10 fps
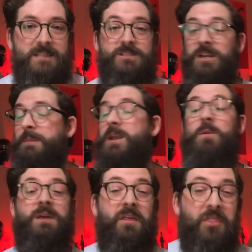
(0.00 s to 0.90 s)
Do let me know
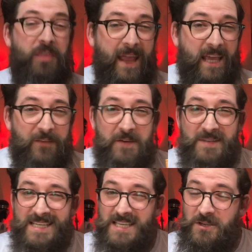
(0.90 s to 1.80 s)
what you think. If you
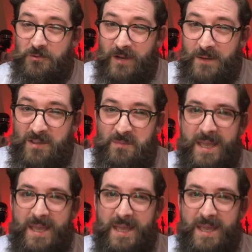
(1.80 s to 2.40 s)
disagree with